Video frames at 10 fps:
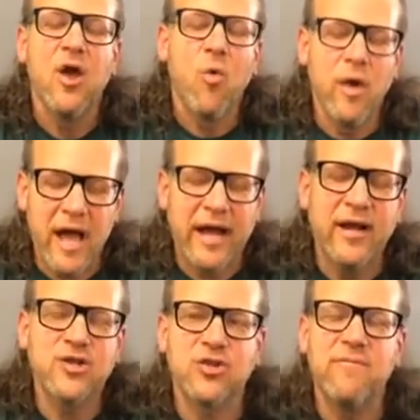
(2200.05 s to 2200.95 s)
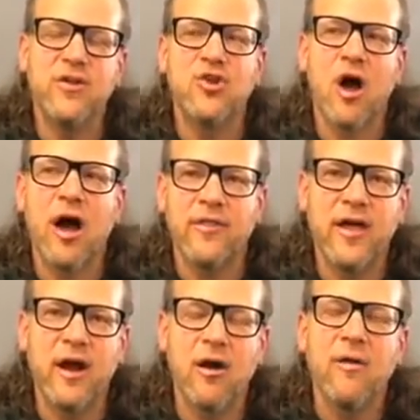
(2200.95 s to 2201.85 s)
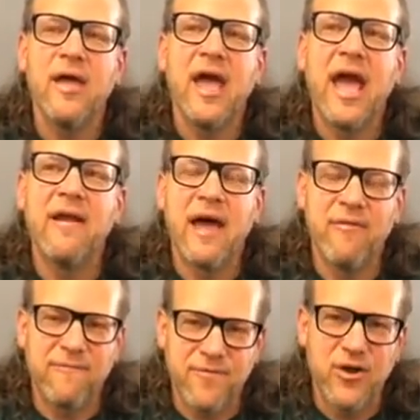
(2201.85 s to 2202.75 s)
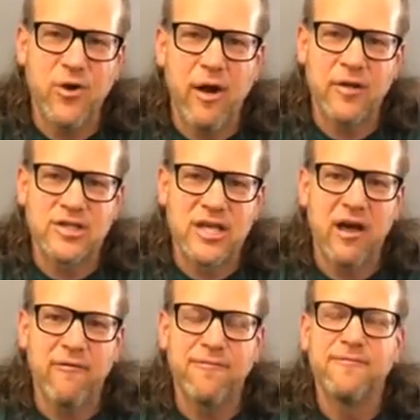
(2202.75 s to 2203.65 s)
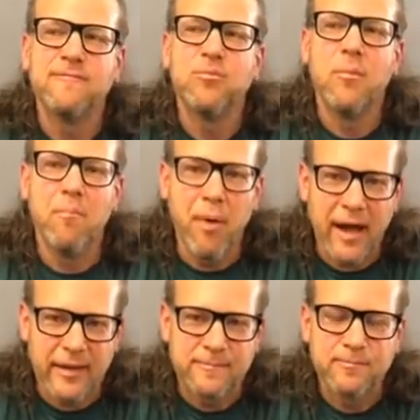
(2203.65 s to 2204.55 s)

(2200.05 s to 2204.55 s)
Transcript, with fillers: We're not going to just leave the dog there and have it figure it out itself, but